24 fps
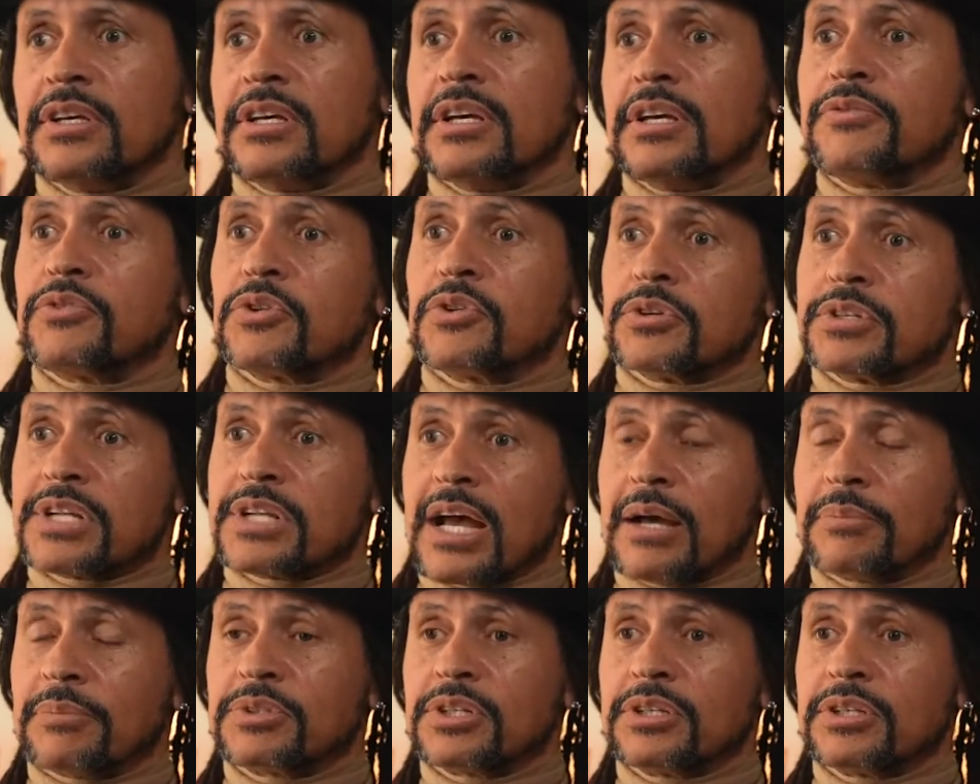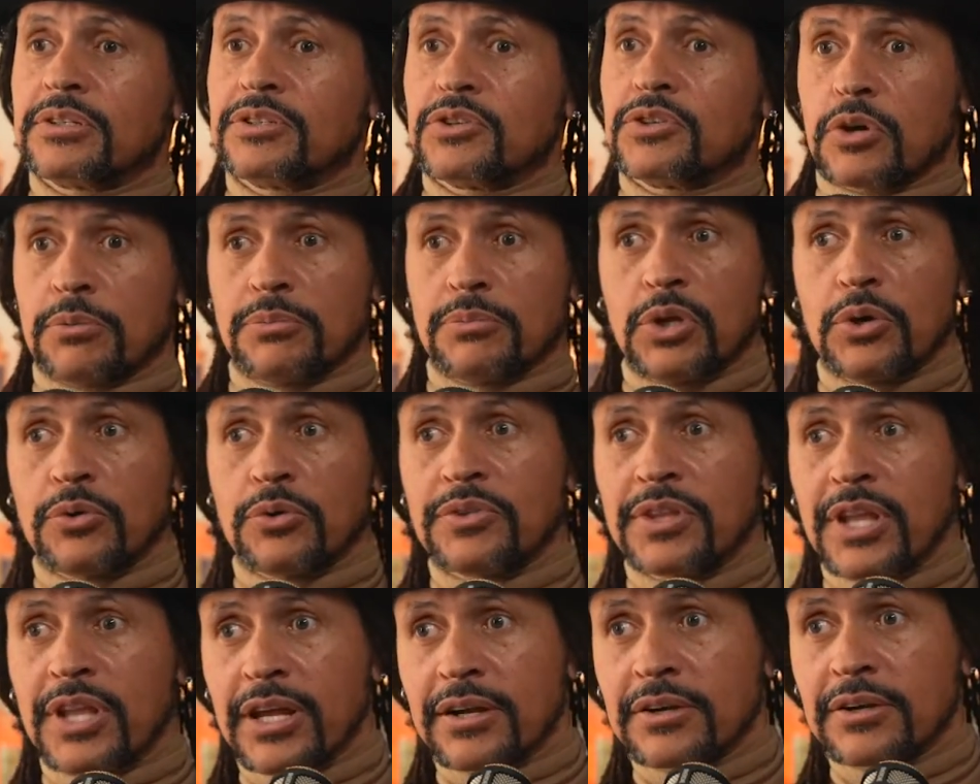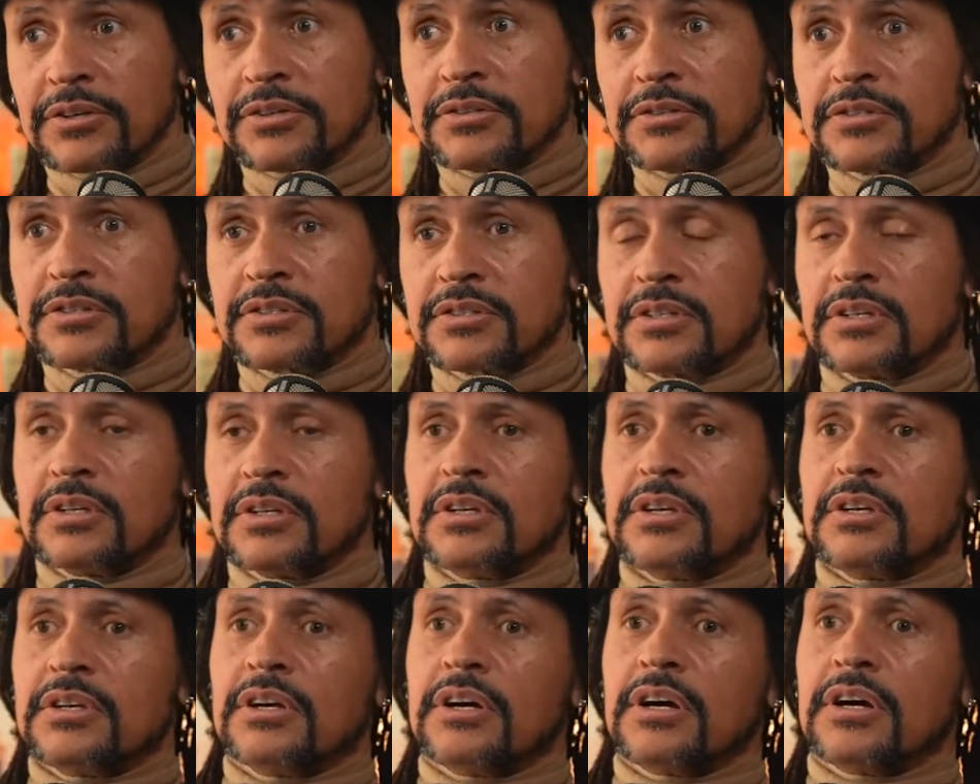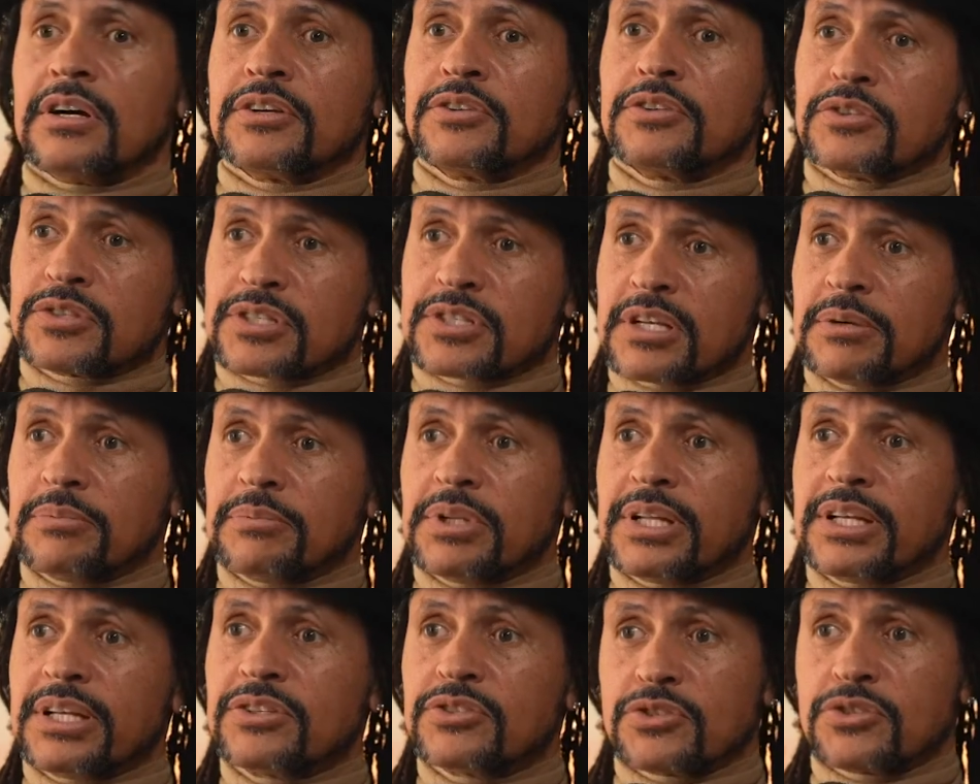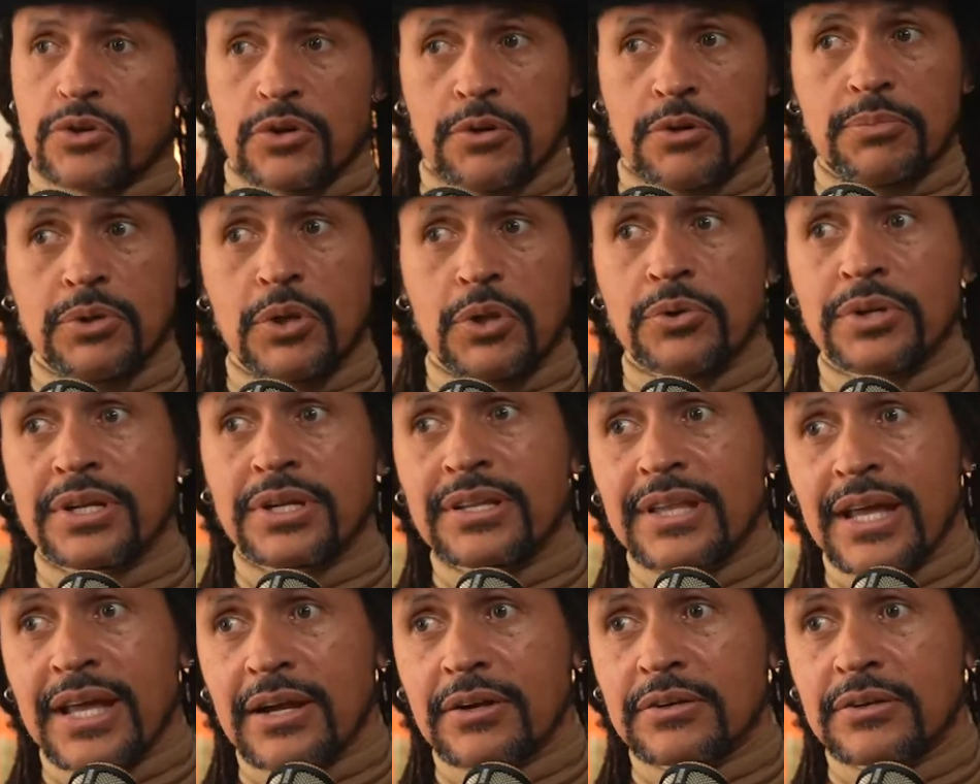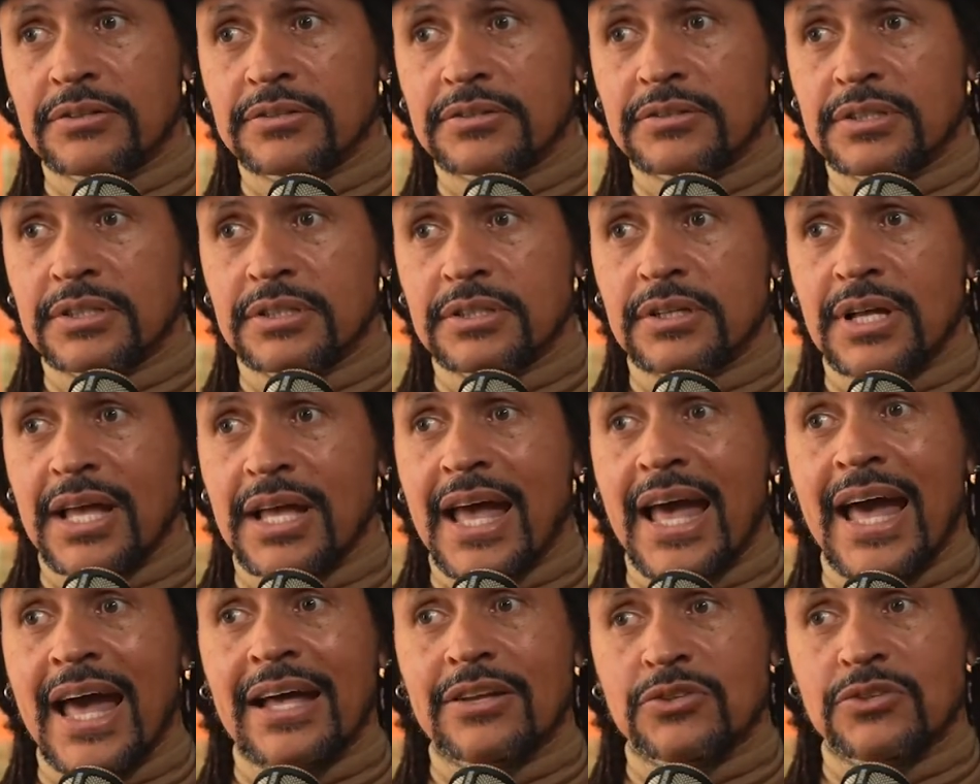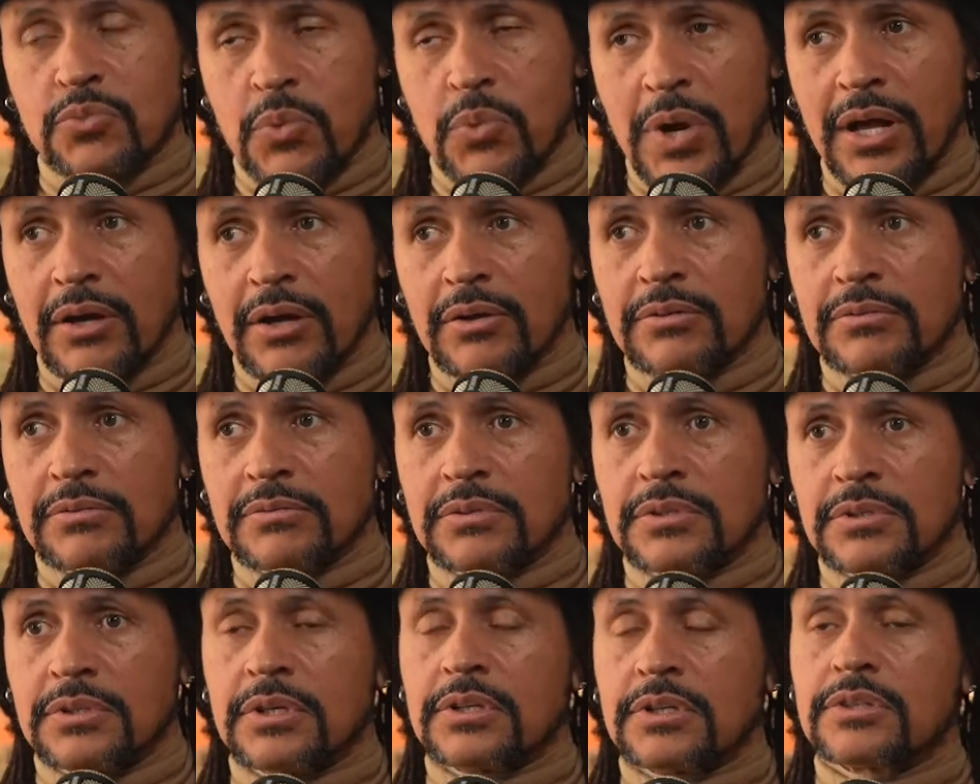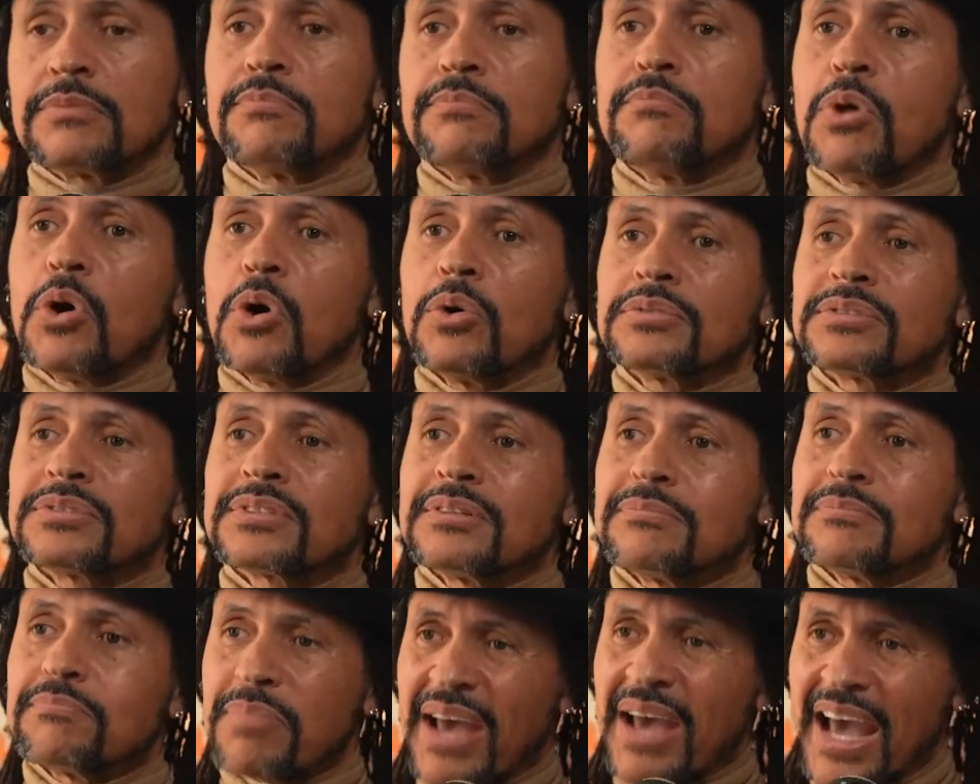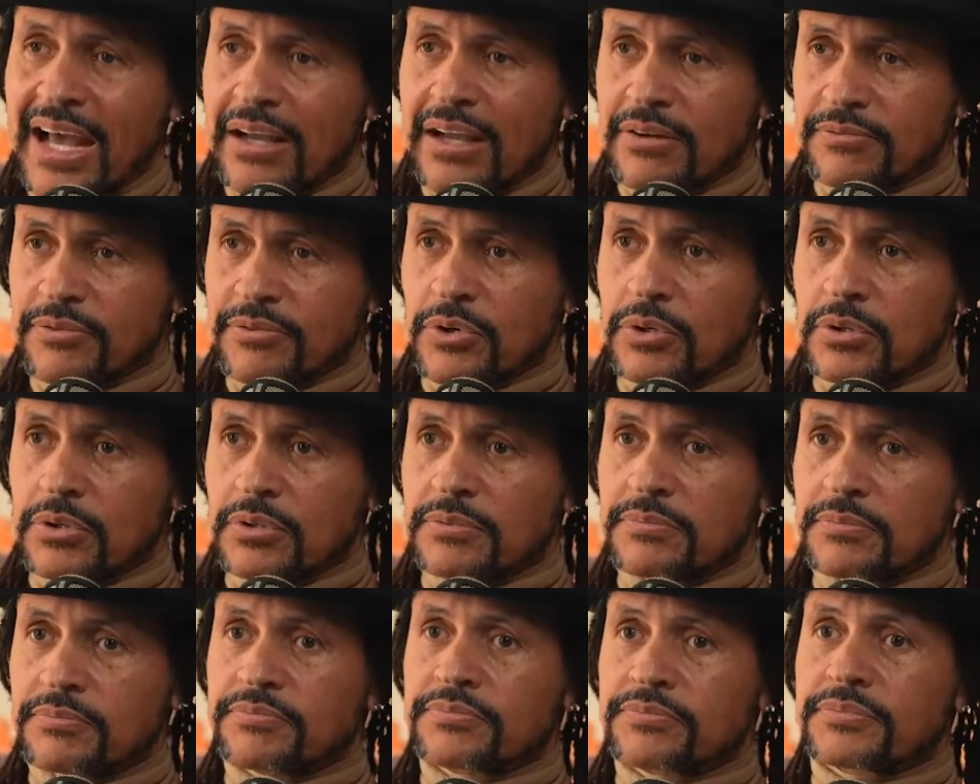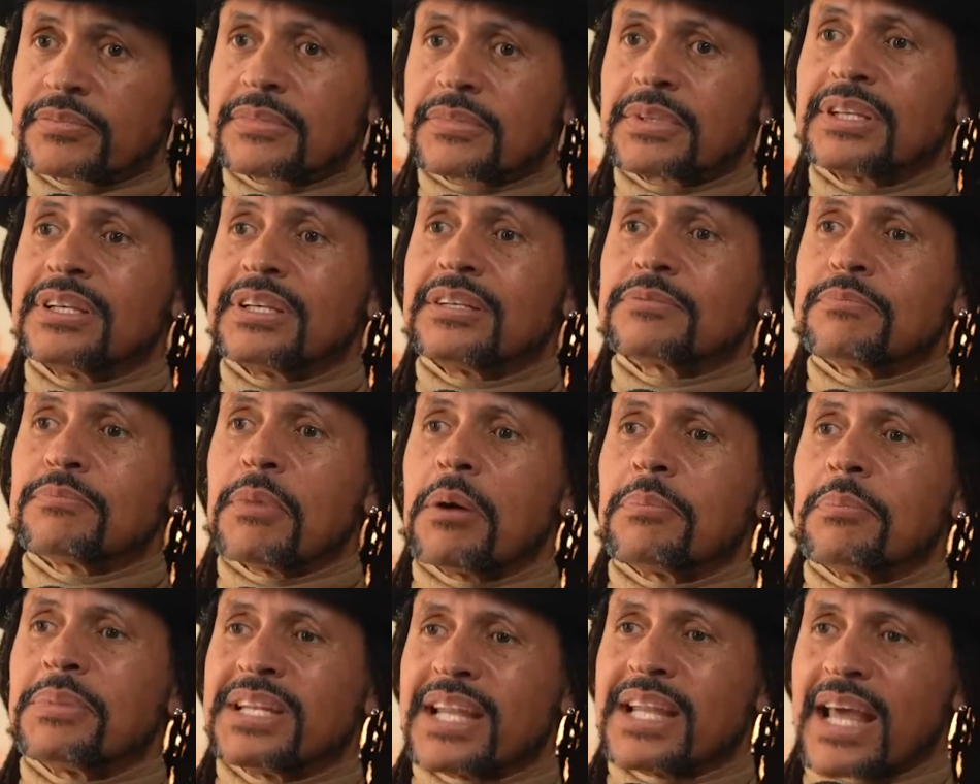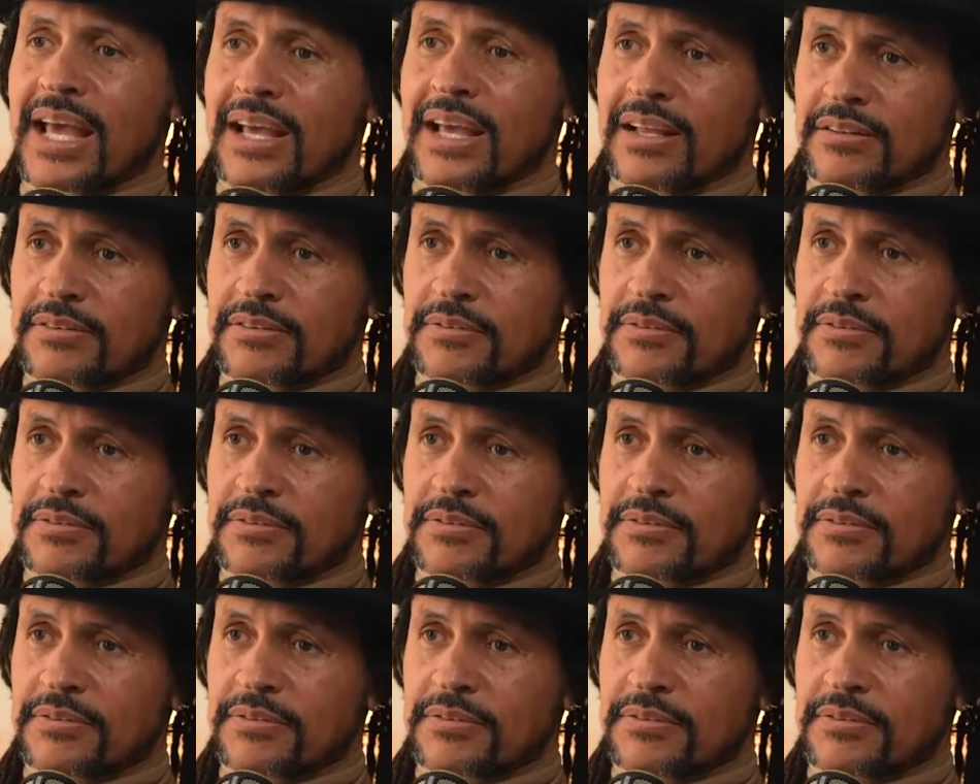If you're adopted, you're uploading theirs. Your siblings, you're uploading theirs as well. But the most impactful is mom and dad.